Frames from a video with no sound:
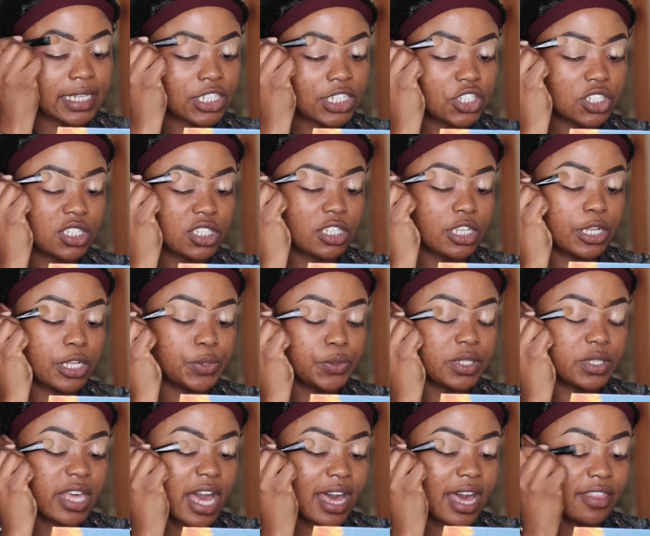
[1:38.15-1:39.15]
I just
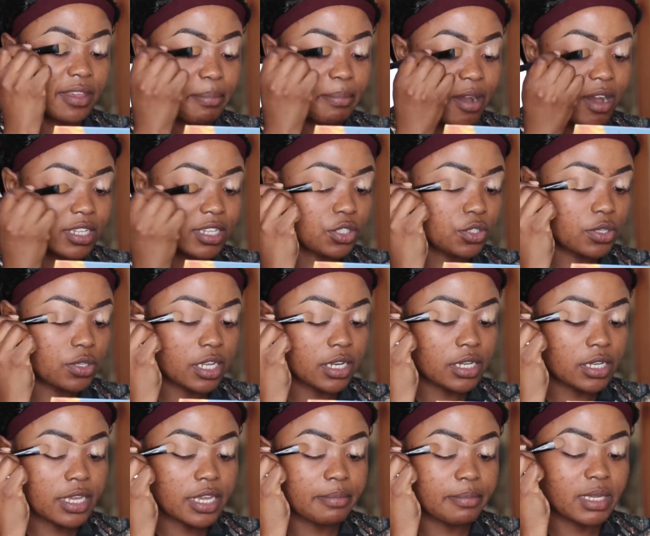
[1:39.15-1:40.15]
glued the other part so that
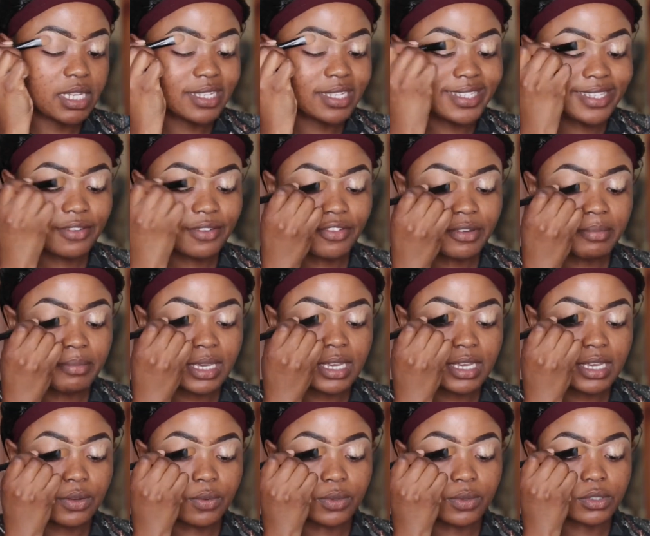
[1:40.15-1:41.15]
it can be easier for me,
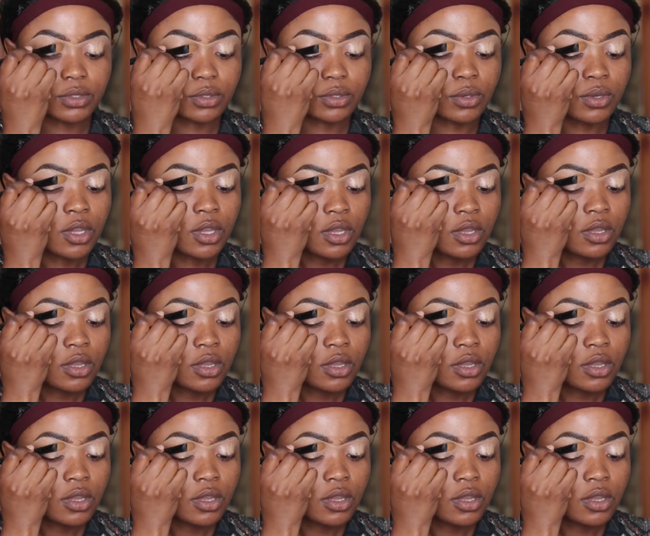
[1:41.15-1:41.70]
and also